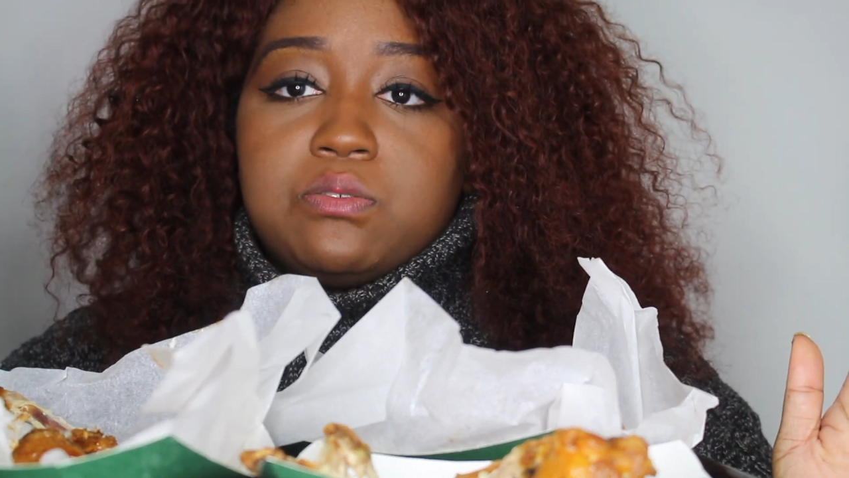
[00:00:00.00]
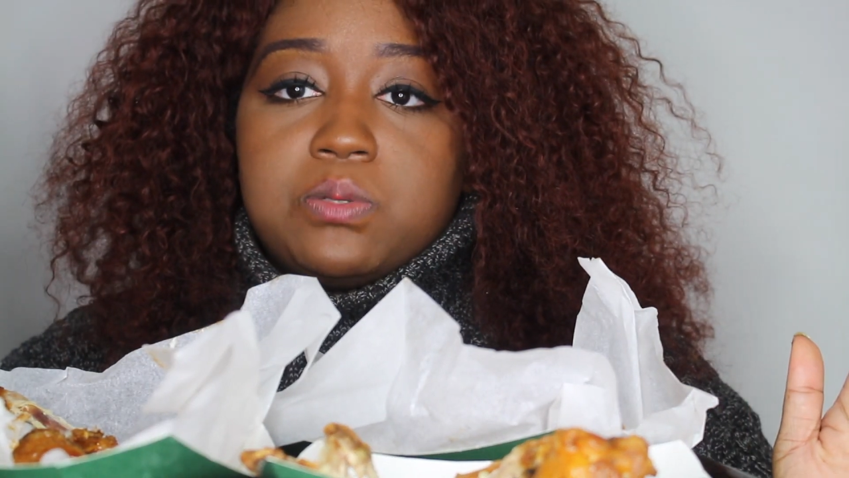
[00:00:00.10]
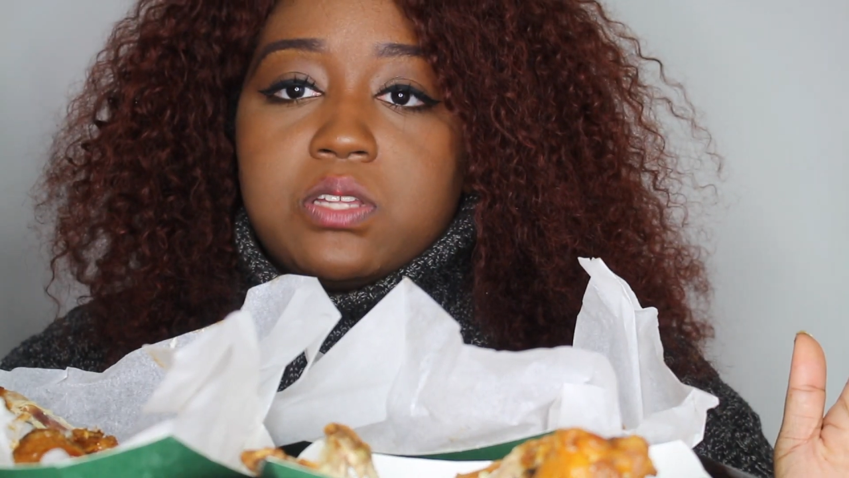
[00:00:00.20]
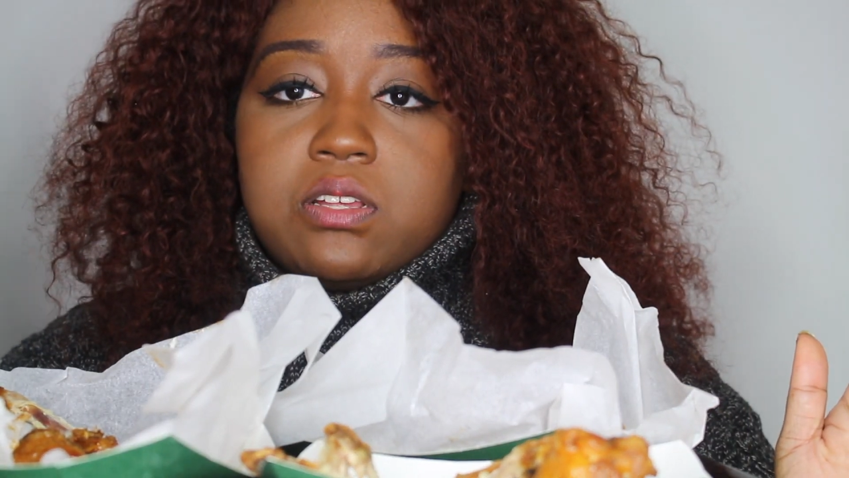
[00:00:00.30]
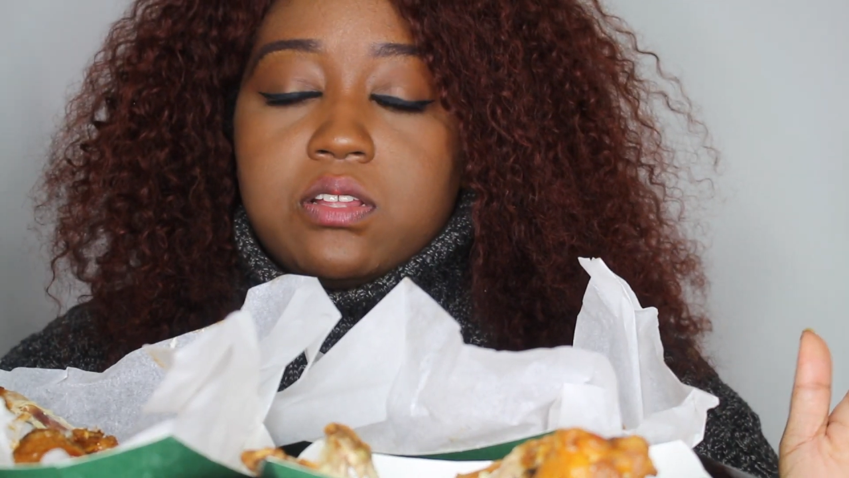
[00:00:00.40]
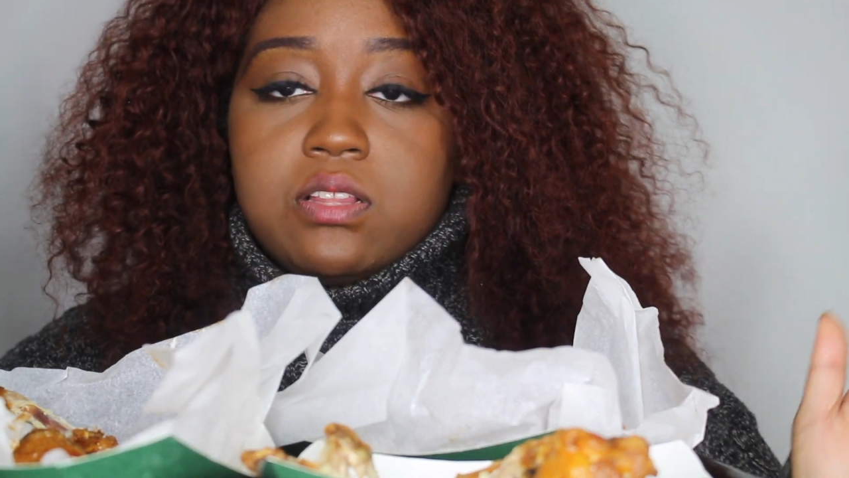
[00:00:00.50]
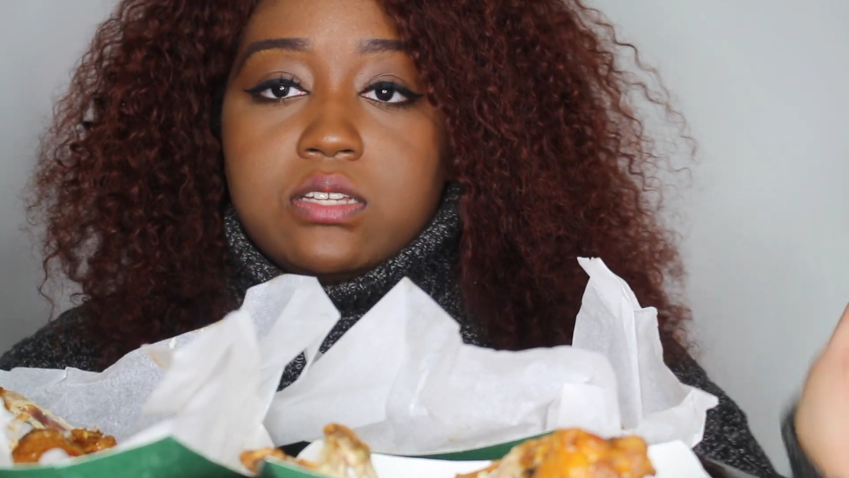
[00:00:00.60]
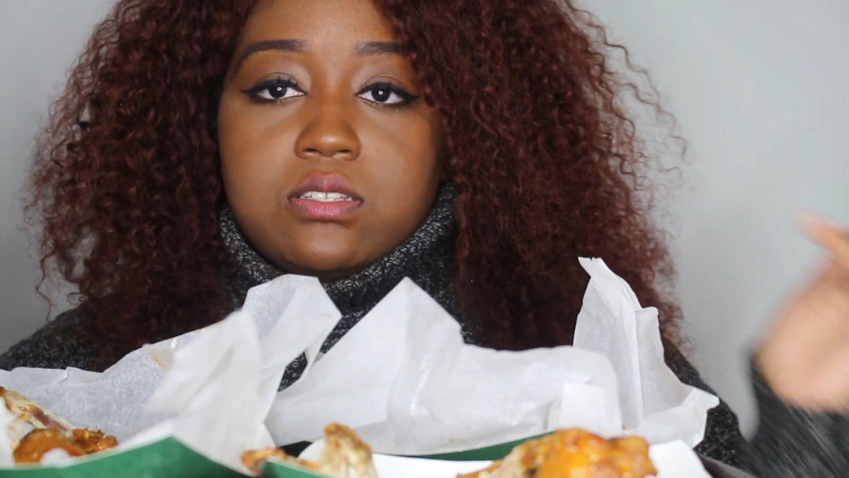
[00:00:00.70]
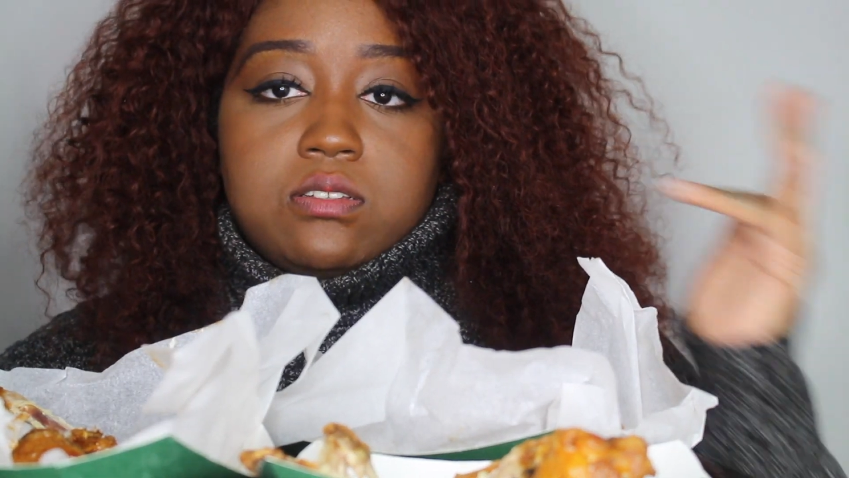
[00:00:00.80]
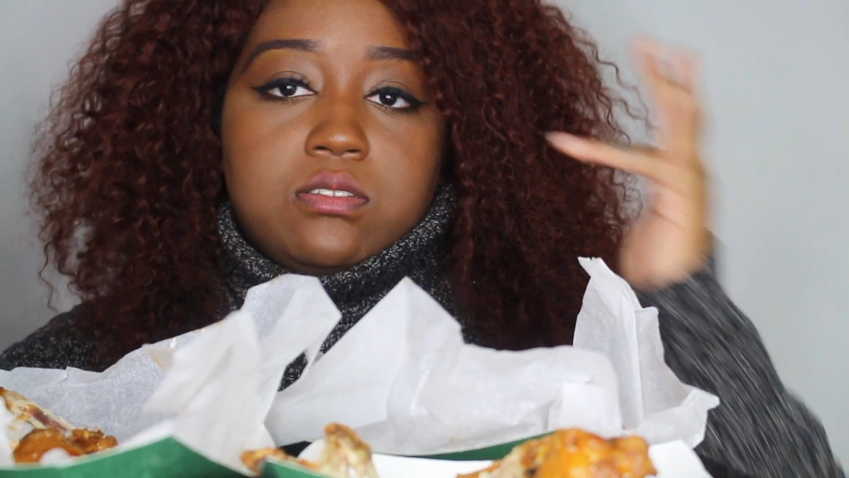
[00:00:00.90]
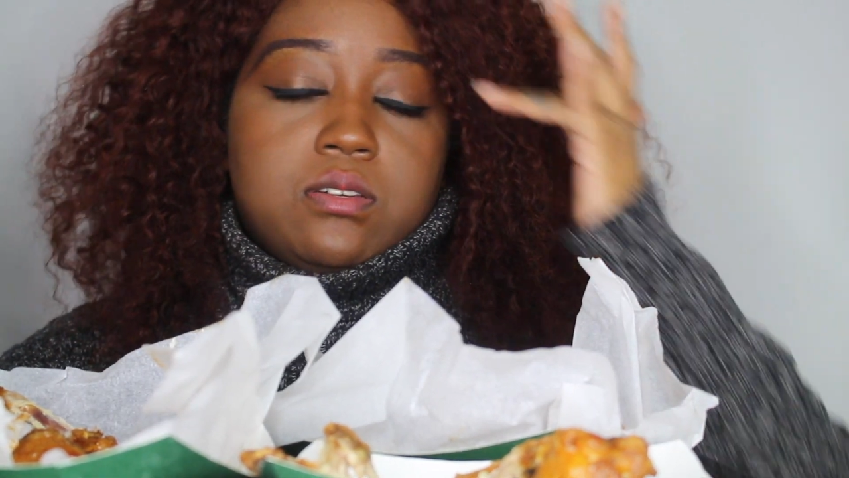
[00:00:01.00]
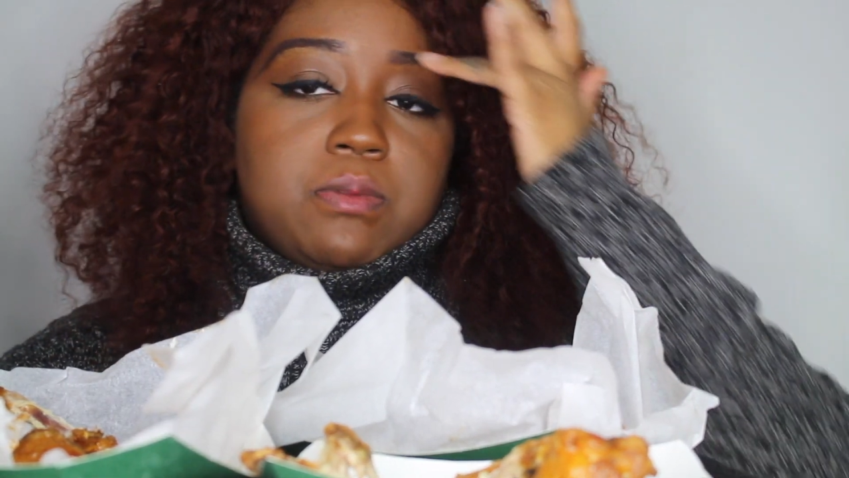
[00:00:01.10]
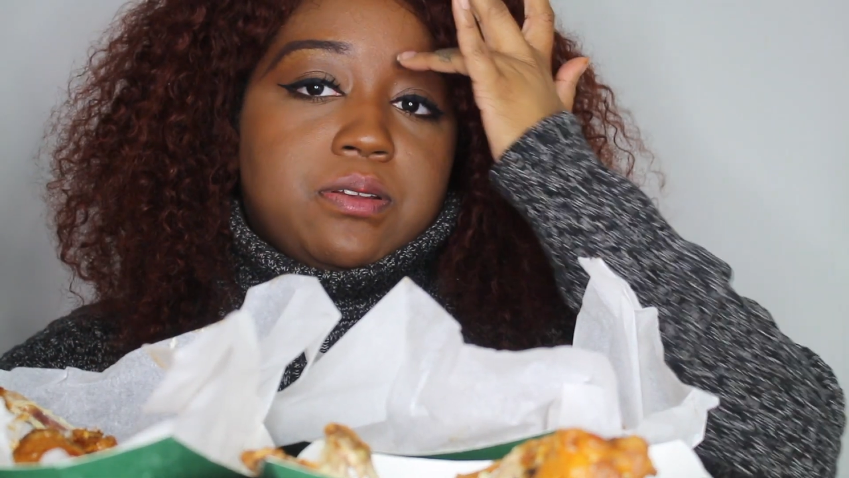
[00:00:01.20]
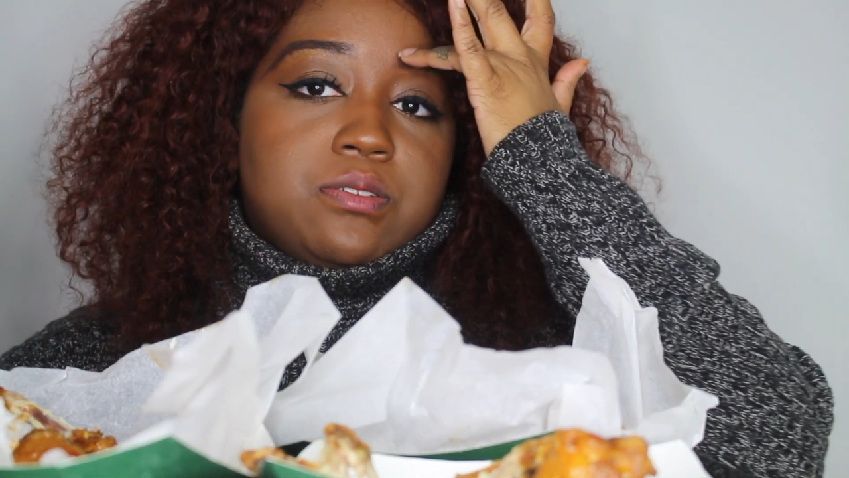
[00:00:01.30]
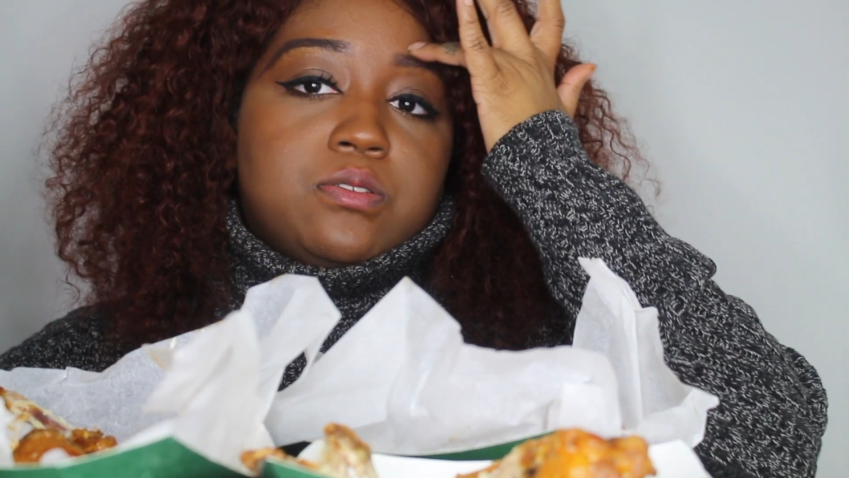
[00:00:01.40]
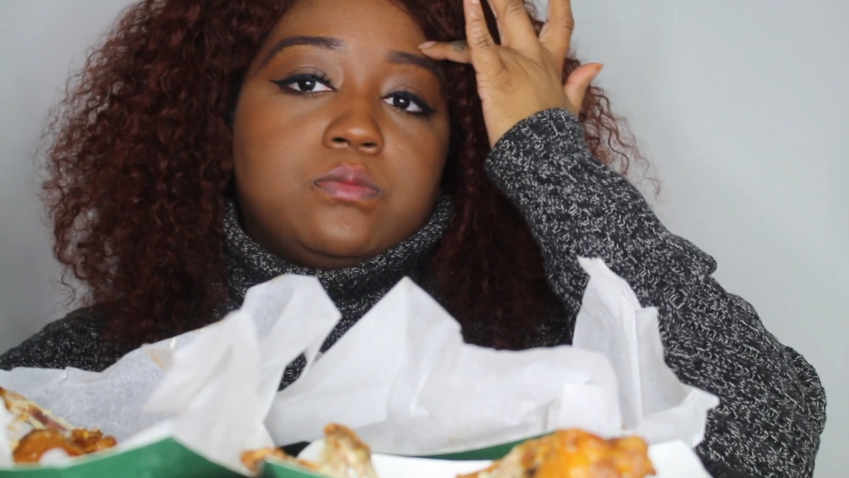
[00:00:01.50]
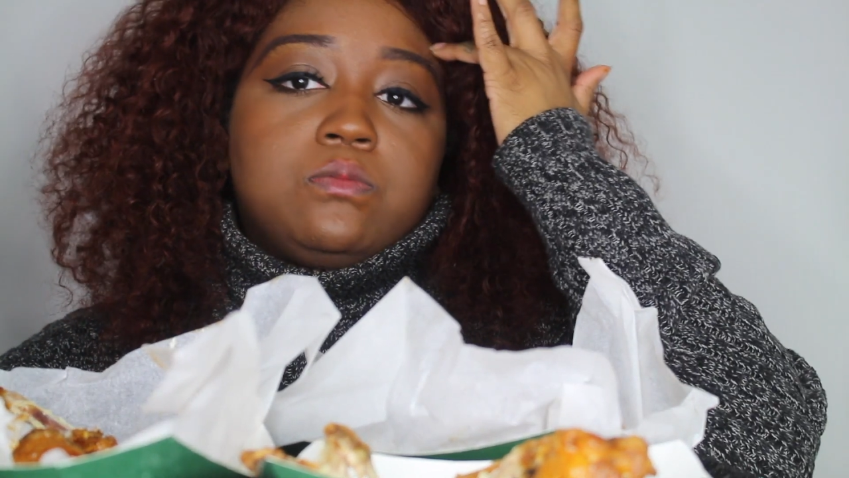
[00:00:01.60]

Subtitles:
was like less than 10 minutes.